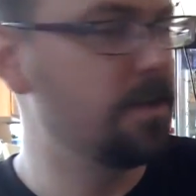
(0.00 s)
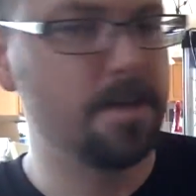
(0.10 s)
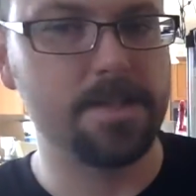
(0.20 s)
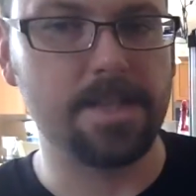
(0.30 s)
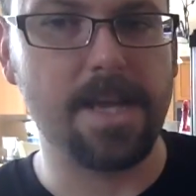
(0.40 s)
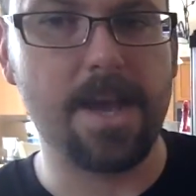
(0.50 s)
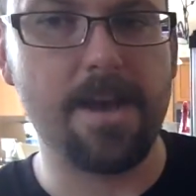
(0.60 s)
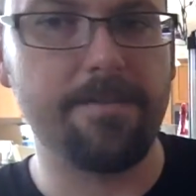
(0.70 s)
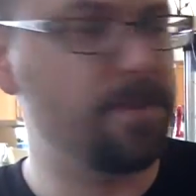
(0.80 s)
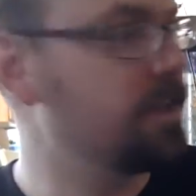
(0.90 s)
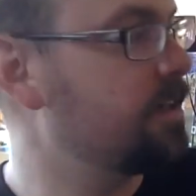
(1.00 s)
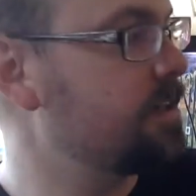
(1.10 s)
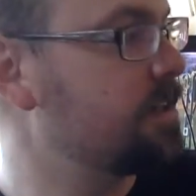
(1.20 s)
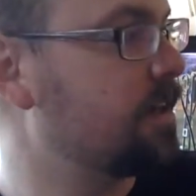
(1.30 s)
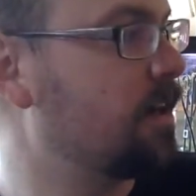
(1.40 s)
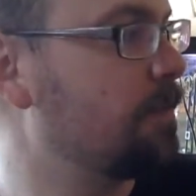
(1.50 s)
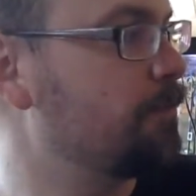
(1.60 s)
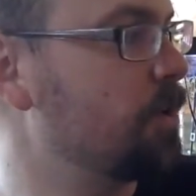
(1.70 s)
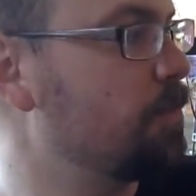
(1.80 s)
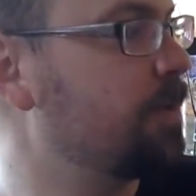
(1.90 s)
So the F is,
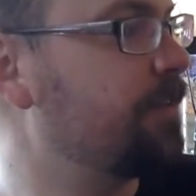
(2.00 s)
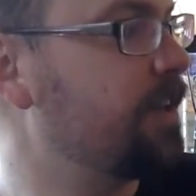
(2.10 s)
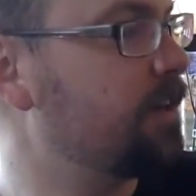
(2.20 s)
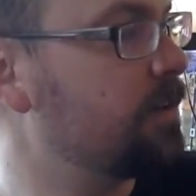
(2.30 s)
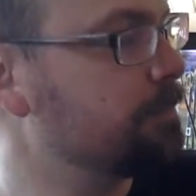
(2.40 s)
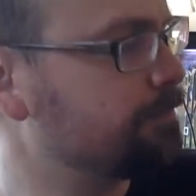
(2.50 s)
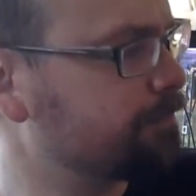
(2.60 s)
you put a finger